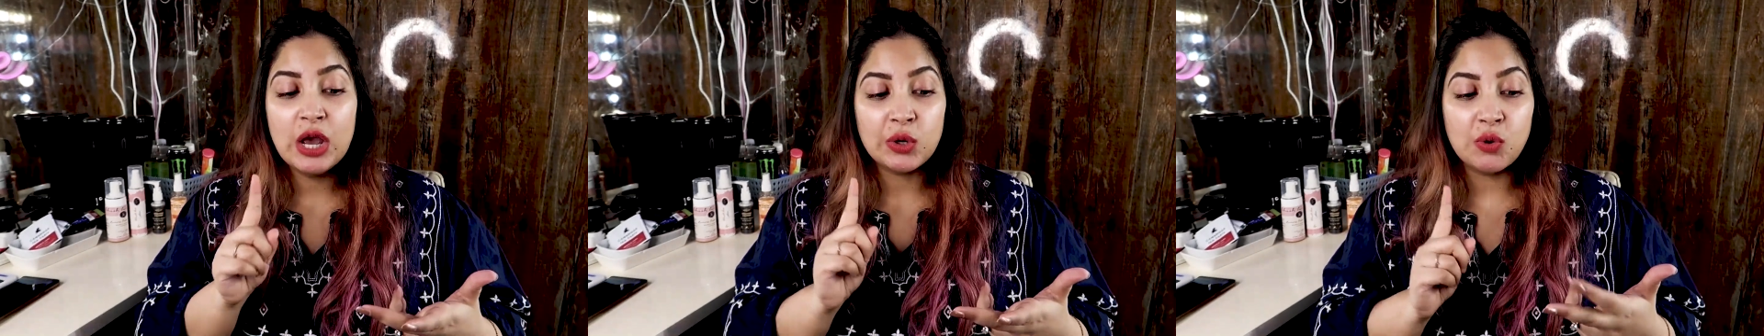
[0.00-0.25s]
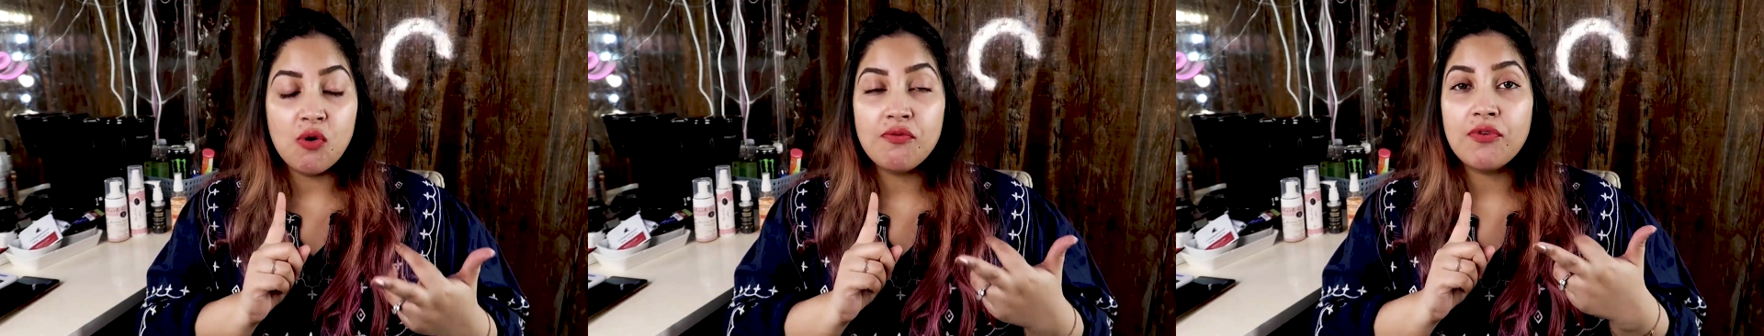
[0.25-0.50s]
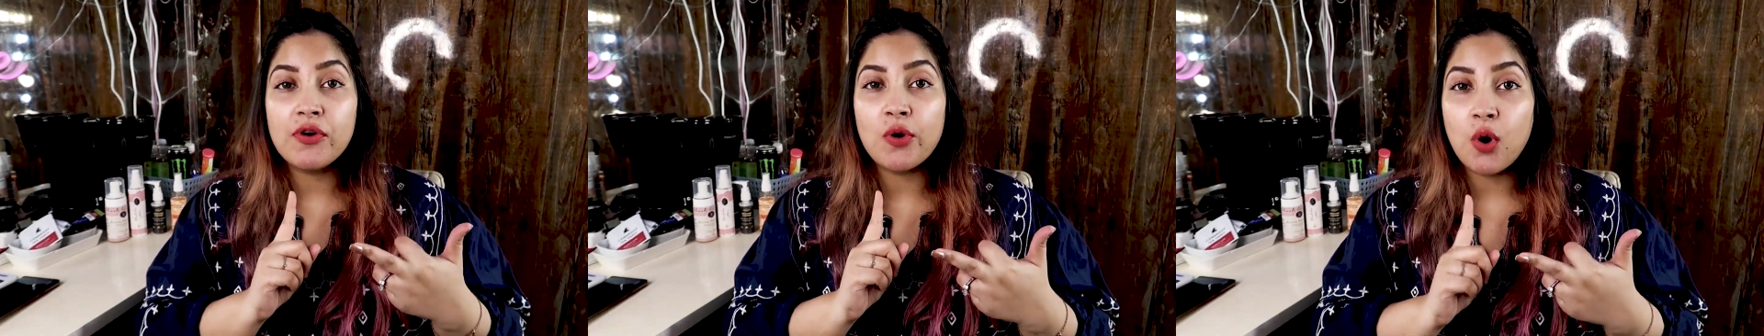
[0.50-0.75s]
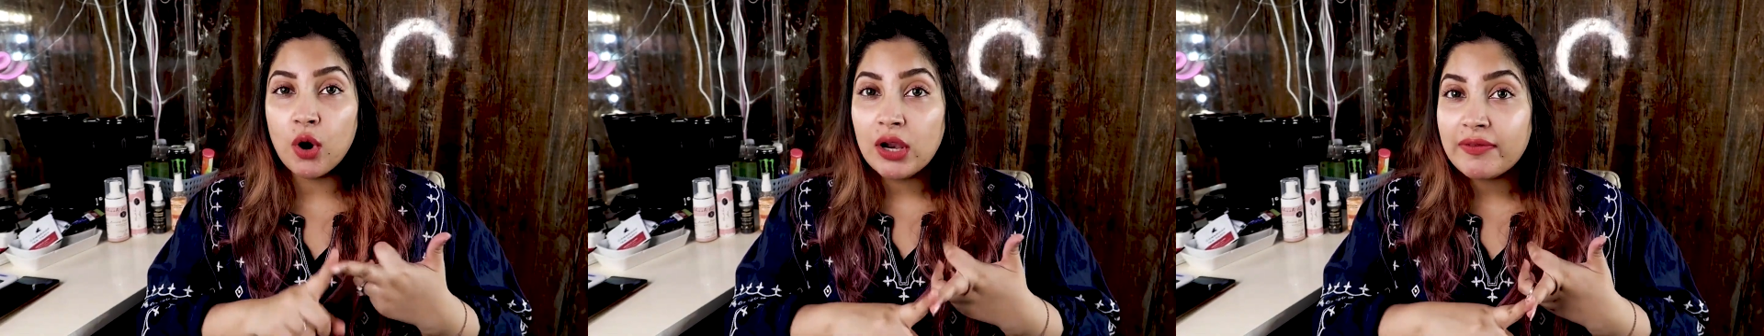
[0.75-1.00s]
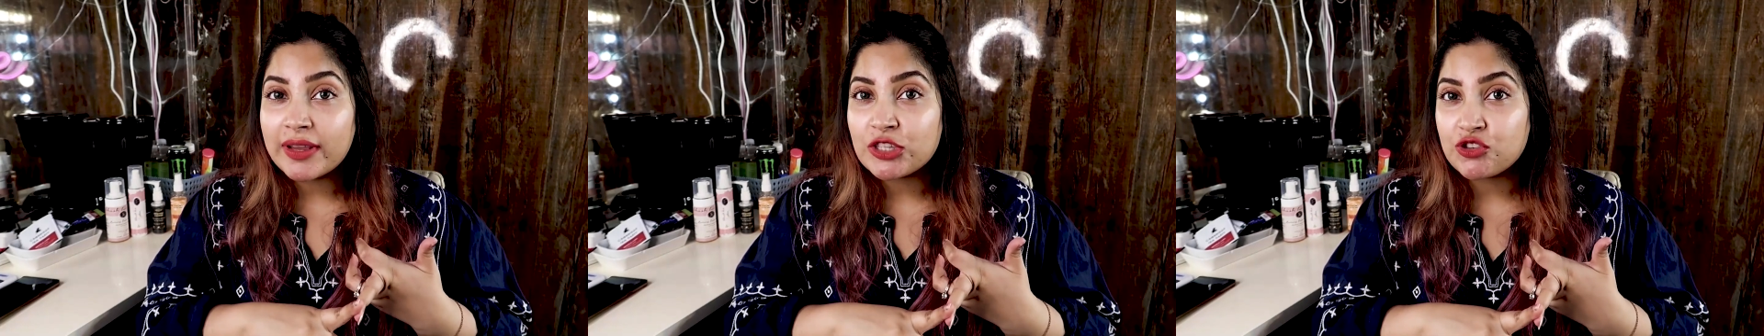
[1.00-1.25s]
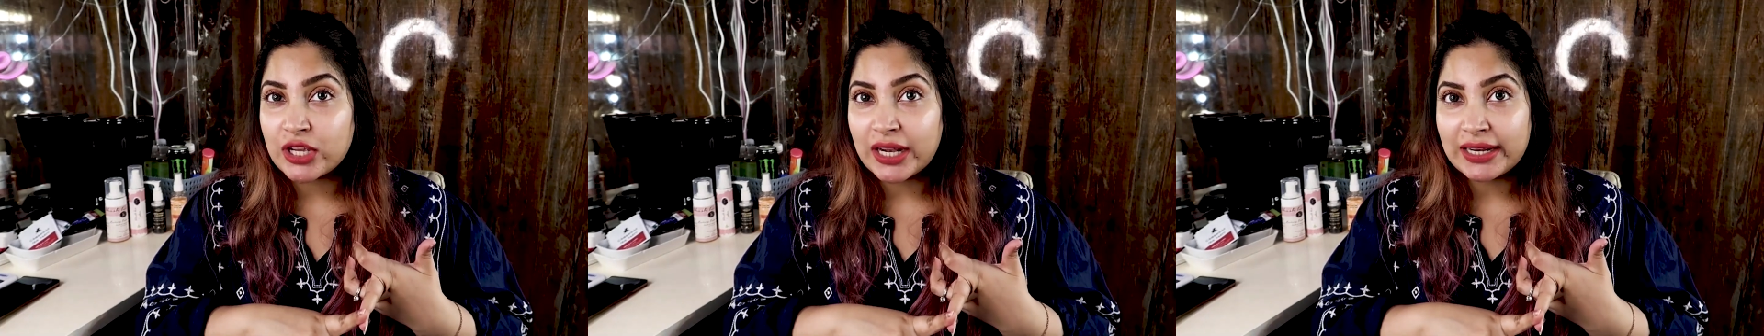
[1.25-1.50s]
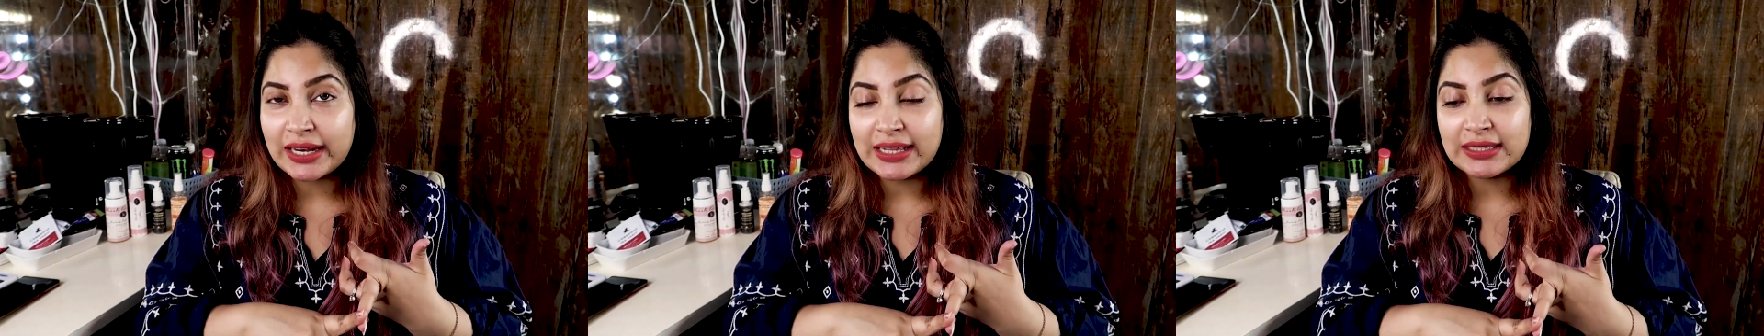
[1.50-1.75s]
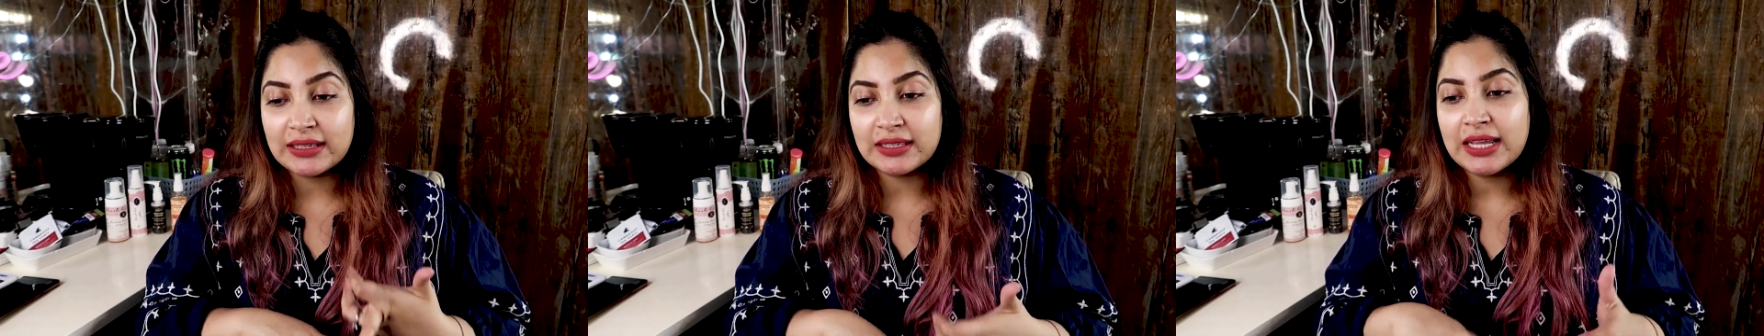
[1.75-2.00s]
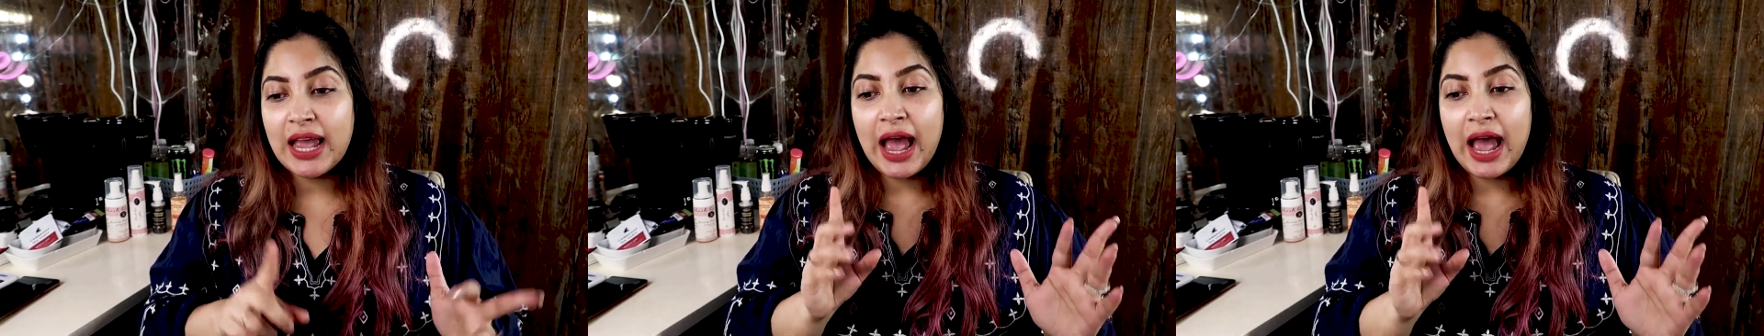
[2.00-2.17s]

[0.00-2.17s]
go for always gel cleansers.